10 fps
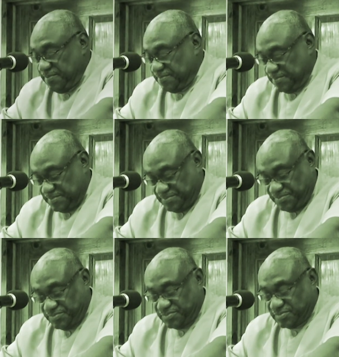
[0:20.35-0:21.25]

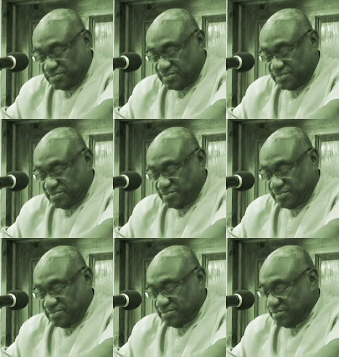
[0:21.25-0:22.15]

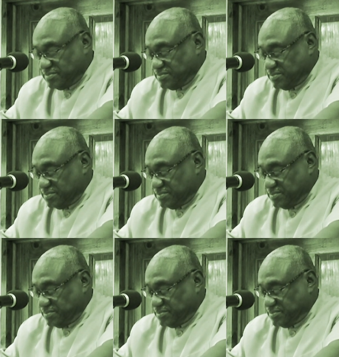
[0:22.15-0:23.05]

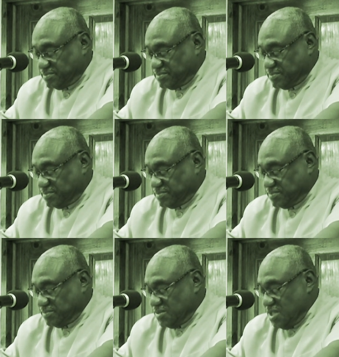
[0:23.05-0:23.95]

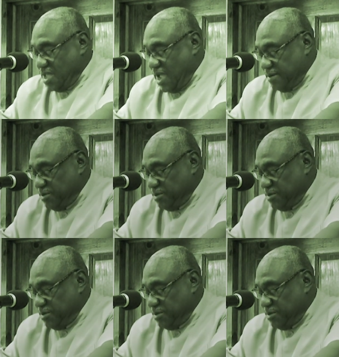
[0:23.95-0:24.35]
[no speech]